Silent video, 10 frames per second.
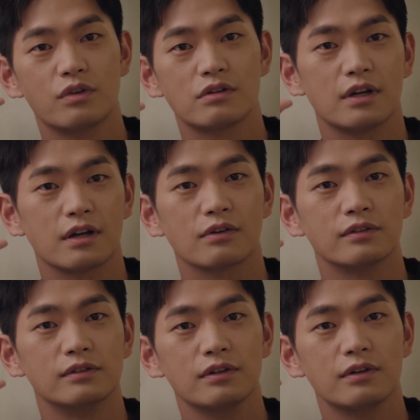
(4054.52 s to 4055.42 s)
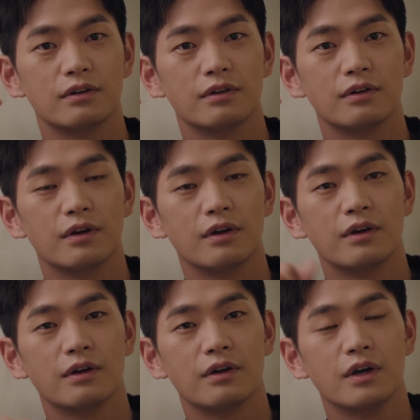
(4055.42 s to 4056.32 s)
Moon Ji-on disagreed,
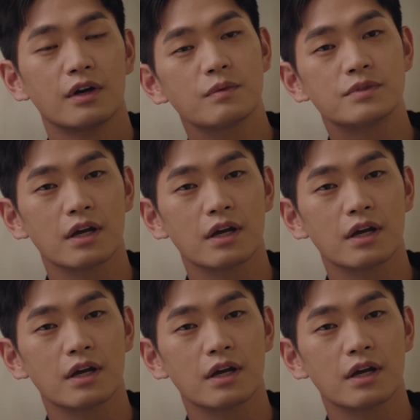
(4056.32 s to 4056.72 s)
pointing